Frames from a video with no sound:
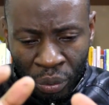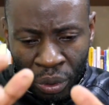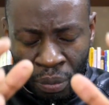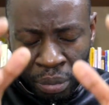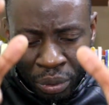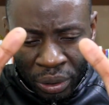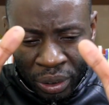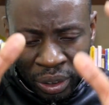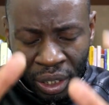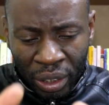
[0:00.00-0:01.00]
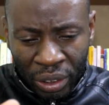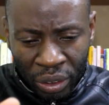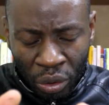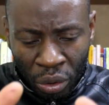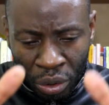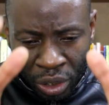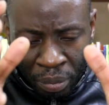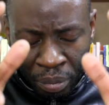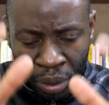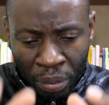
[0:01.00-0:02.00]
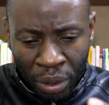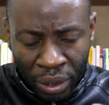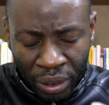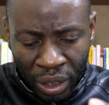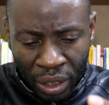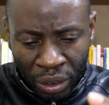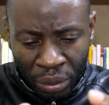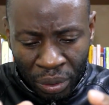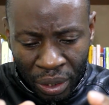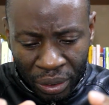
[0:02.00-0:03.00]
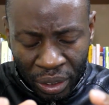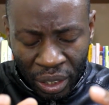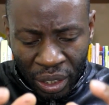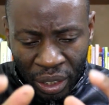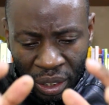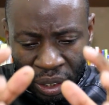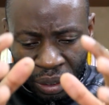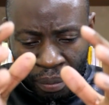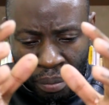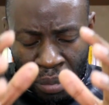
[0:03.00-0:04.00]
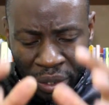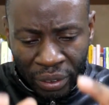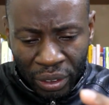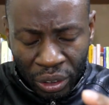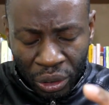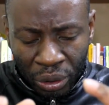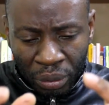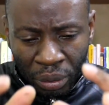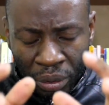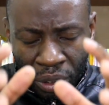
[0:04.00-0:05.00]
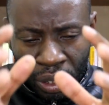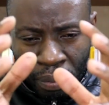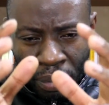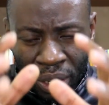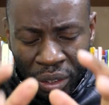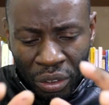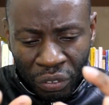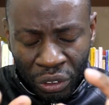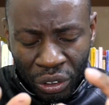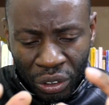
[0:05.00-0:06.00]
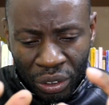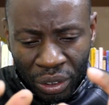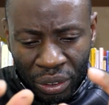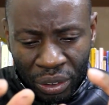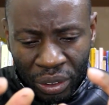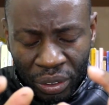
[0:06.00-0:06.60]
We protect all the people listening to this message with the blood of Jesus.